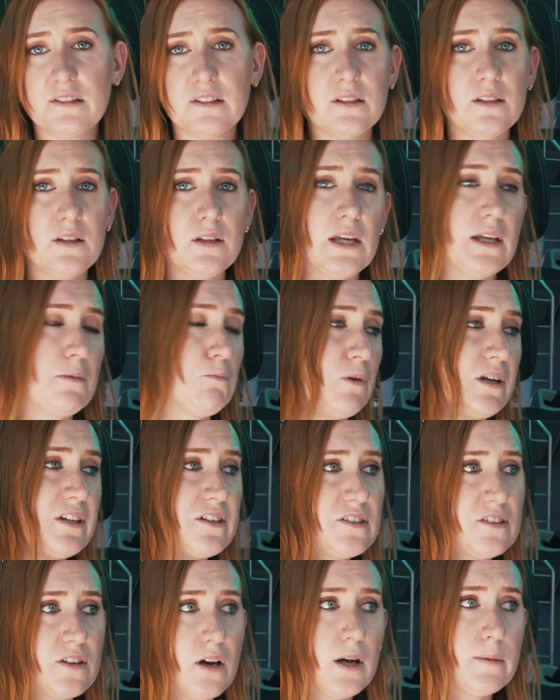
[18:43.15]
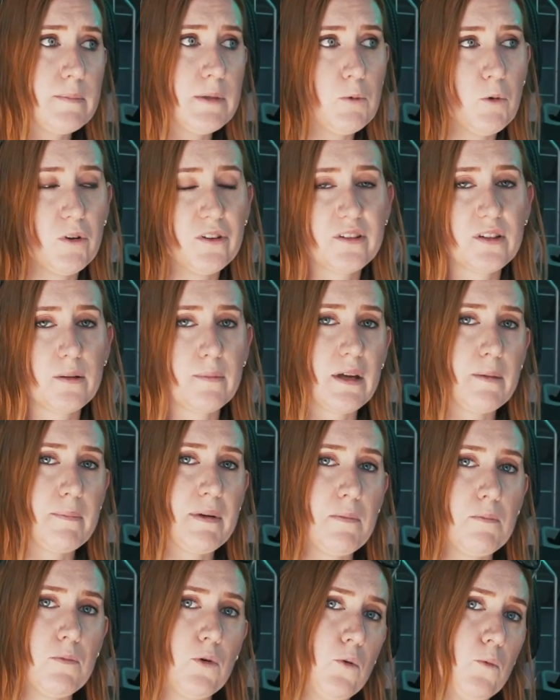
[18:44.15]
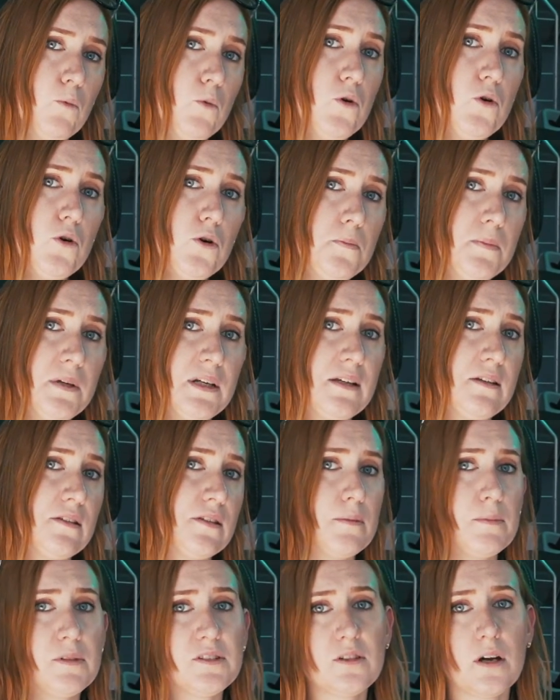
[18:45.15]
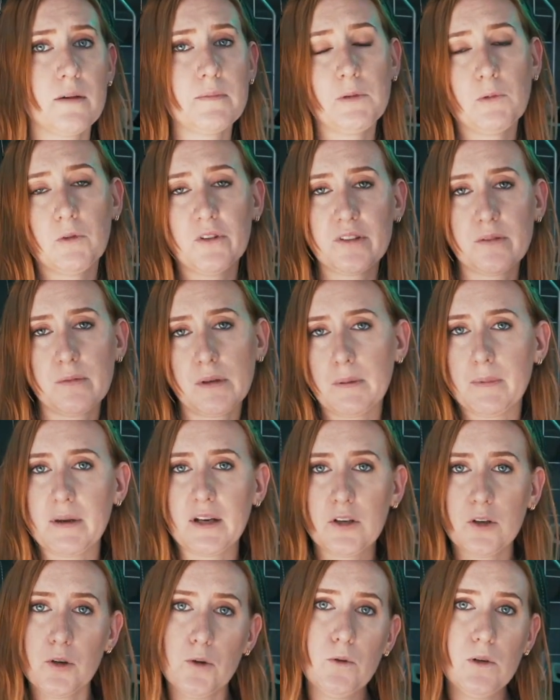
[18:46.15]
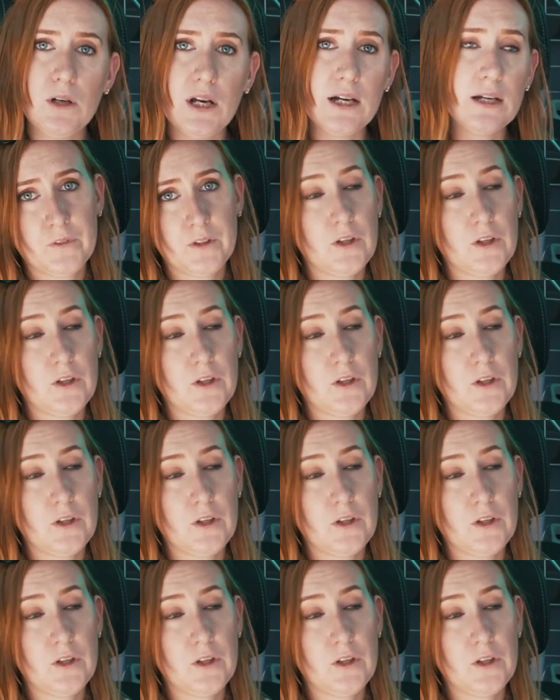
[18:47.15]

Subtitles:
and in winter time you want something a bit more warm, and in summertime you want something a bit cooler.